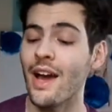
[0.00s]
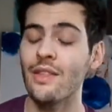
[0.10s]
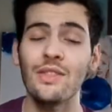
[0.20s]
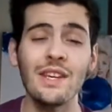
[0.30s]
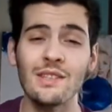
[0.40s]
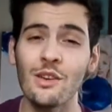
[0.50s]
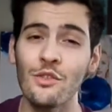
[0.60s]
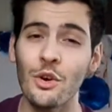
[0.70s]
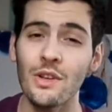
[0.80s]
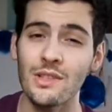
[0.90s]
and these
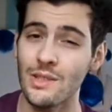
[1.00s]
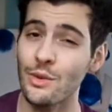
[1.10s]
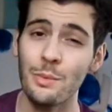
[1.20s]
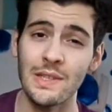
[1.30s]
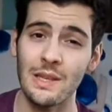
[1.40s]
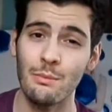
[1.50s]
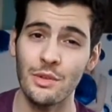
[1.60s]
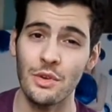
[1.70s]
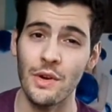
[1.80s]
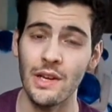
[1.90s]
have got 0%
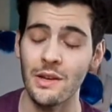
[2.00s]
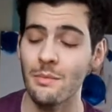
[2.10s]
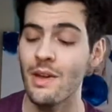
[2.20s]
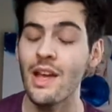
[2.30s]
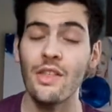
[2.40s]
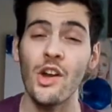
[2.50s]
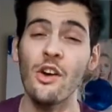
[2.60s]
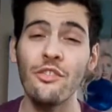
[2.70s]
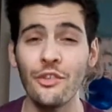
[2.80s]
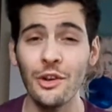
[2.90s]
petroleum. They
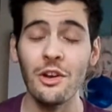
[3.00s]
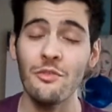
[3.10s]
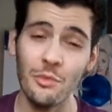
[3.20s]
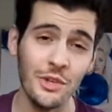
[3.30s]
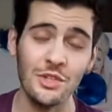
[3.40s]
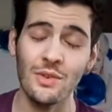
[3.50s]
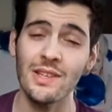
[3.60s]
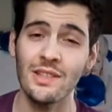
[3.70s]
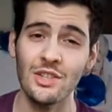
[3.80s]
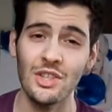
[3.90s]
are full of
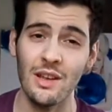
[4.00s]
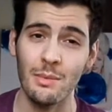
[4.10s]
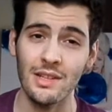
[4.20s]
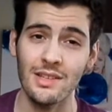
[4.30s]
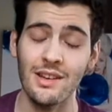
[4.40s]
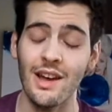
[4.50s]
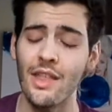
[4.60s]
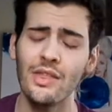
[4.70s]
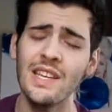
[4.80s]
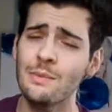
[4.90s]
moisturising shea butter,
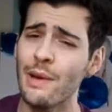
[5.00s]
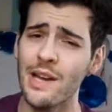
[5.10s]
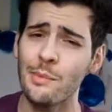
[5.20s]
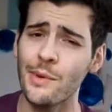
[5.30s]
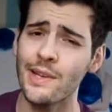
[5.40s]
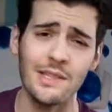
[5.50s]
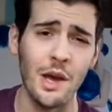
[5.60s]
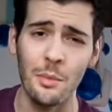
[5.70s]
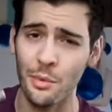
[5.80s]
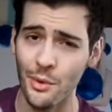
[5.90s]
and these bad boys
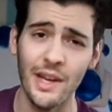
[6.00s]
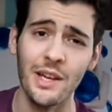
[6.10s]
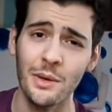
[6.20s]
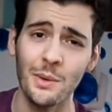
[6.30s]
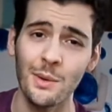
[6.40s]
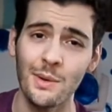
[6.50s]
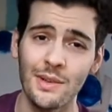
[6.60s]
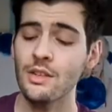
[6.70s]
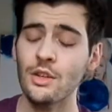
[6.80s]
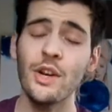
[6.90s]
are pretty cool.
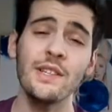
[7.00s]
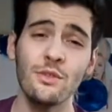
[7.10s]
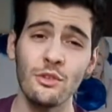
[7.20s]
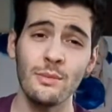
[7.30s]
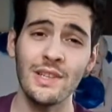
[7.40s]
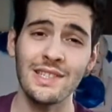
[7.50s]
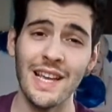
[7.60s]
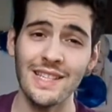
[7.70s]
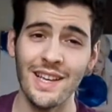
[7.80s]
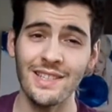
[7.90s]
So Crazy Rumors,
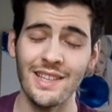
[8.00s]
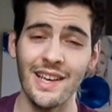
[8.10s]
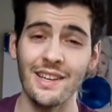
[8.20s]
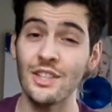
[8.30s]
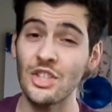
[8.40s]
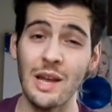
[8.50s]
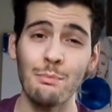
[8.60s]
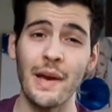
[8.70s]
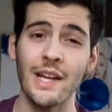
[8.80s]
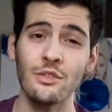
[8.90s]
as I said, are
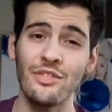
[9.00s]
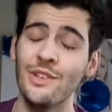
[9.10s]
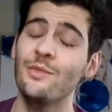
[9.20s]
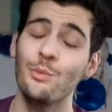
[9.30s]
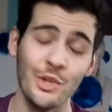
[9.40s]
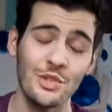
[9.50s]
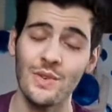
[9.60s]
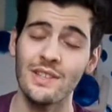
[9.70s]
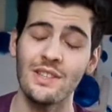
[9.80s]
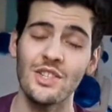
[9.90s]
jam-packed full of
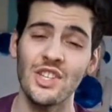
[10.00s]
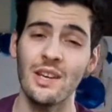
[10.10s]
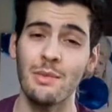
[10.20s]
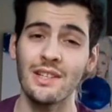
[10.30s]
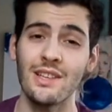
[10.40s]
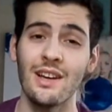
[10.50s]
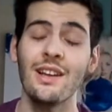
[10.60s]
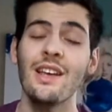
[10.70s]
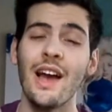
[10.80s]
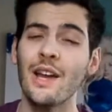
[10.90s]
moisturising shea
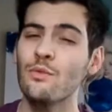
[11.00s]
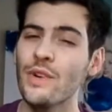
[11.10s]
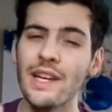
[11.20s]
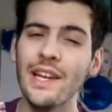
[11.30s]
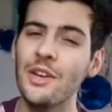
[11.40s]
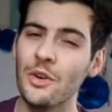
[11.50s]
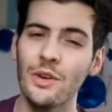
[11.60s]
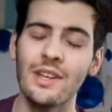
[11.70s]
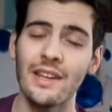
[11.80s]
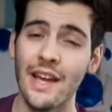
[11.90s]
butter and really
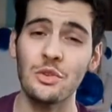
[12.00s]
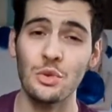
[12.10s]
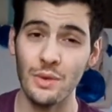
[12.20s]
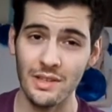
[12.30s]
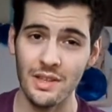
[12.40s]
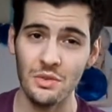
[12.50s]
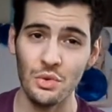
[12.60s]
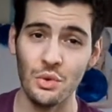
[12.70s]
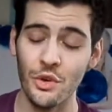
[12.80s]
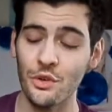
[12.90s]
good natural
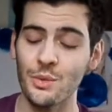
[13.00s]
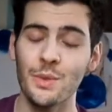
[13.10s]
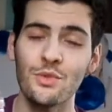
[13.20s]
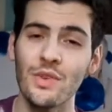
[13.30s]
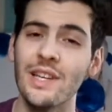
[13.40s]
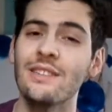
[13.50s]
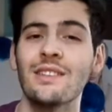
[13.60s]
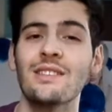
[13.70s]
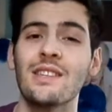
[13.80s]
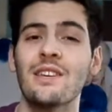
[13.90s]
essential oils, which really
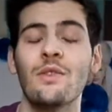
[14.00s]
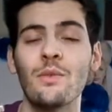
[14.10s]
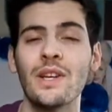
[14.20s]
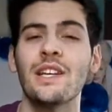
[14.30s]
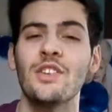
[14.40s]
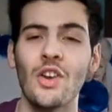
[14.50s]
does give a really